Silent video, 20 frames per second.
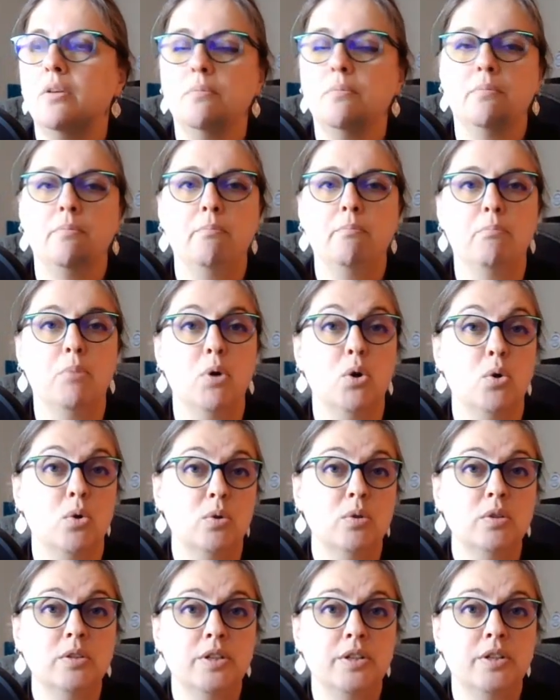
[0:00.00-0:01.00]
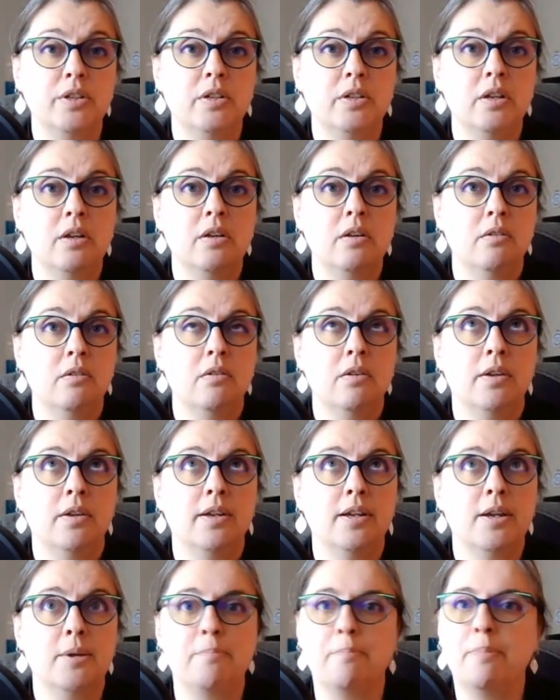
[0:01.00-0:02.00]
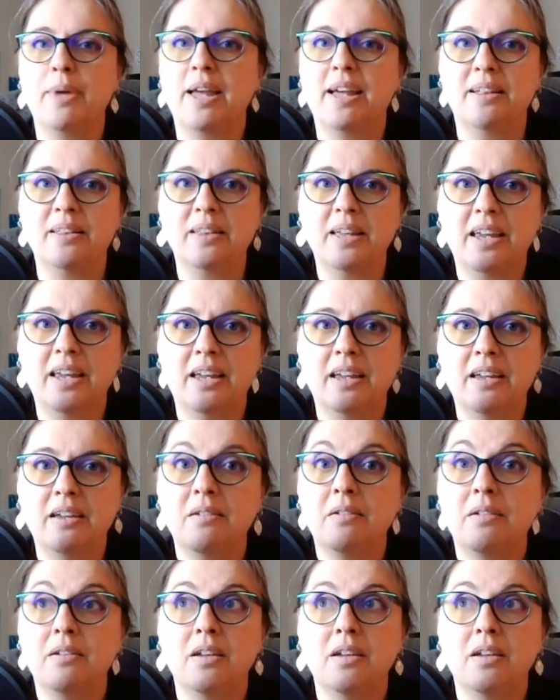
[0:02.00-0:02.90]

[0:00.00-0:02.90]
bold, compelling,